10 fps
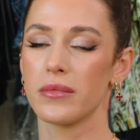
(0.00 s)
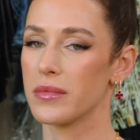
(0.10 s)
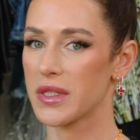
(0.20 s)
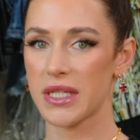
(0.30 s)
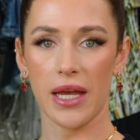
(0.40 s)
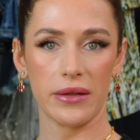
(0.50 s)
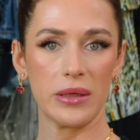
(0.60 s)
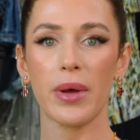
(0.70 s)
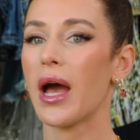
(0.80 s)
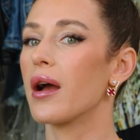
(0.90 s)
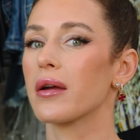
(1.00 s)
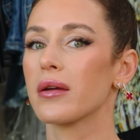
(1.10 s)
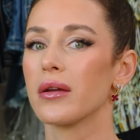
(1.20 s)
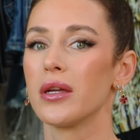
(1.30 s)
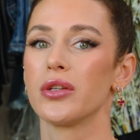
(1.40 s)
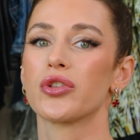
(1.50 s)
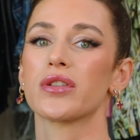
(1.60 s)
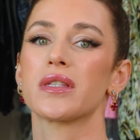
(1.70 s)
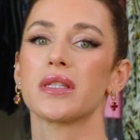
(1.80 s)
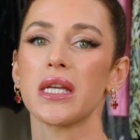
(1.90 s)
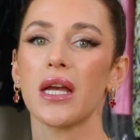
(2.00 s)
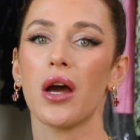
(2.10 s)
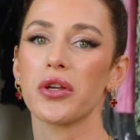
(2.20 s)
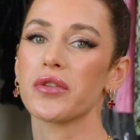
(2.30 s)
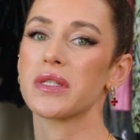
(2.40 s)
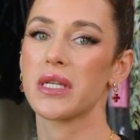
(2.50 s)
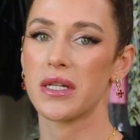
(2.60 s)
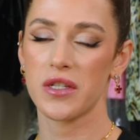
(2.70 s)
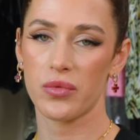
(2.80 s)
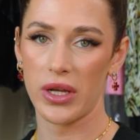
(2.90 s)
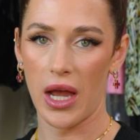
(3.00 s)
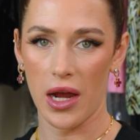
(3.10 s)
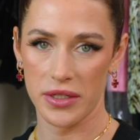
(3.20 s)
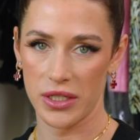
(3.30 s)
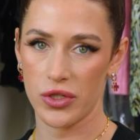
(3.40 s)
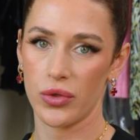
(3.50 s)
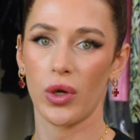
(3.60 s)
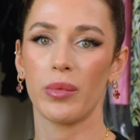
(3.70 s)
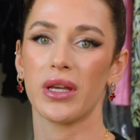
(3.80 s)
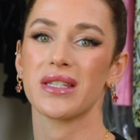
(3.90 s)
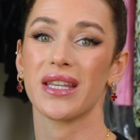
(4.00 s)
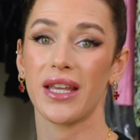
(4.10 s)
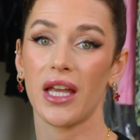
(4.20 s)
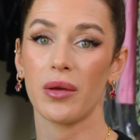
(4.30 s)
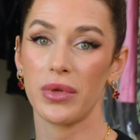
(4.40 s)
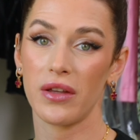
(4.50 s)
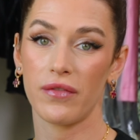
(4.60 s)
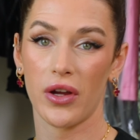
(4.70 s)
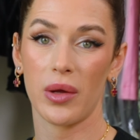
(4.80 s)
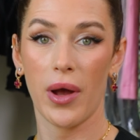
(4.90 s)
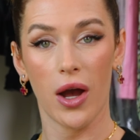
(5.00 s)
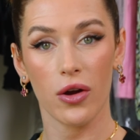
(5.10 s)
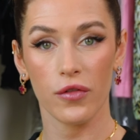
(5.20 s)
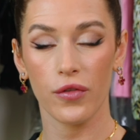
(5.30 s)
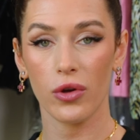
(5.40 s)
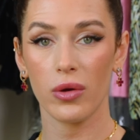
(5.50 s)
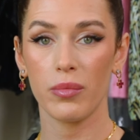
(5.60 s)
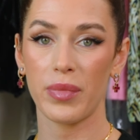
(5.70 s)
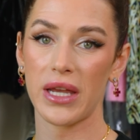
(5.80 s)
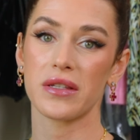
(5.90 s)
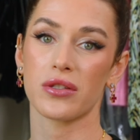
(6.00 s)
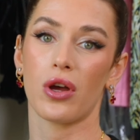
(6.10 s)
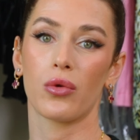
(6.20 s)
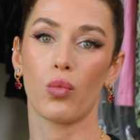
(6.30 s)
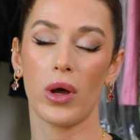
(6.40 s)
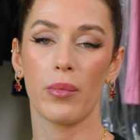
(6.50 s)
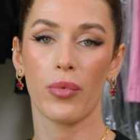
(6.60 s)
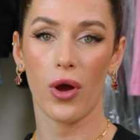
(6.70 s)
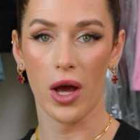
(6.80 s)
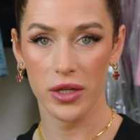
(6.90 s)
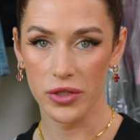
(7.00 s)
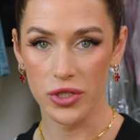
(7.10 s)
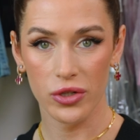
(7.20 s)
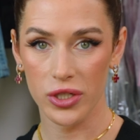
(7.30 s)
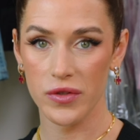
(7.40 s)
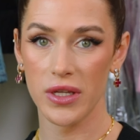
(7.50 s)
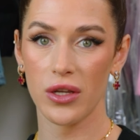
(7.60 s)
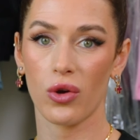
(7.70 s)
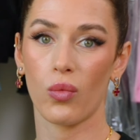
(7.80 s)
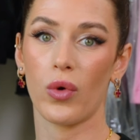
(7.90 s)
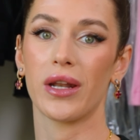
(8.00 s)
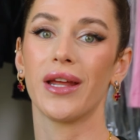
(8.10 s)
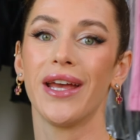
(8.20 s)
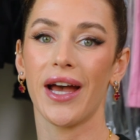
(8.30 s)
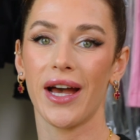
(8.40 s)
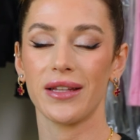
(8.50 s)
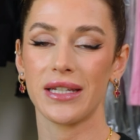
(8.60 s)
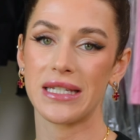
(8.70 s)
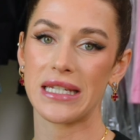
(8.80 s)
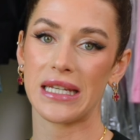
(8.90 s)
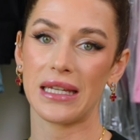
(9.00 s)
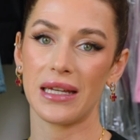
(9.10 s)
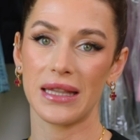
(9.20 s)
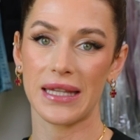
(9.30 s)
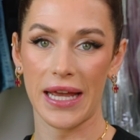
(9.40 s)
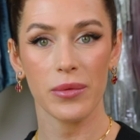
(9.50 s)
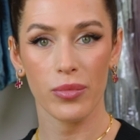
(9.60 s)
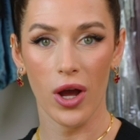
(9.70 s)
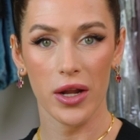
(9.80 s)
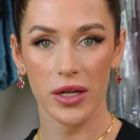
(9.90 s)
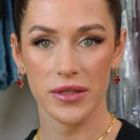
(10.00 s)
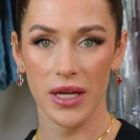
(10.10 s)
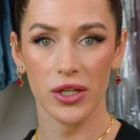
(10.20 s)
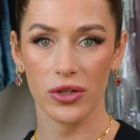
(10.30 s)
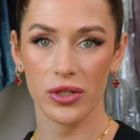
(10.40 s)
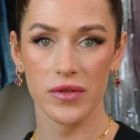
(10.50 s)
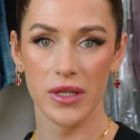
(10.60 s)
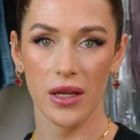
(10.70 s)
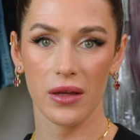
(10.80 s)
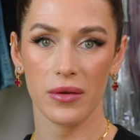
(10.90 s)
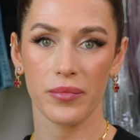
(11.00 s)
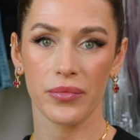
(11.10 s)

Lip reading: scale it back. Just see how your skin is reacting to it because it can be very powerful based on what product you're using or what LED light product that you're using.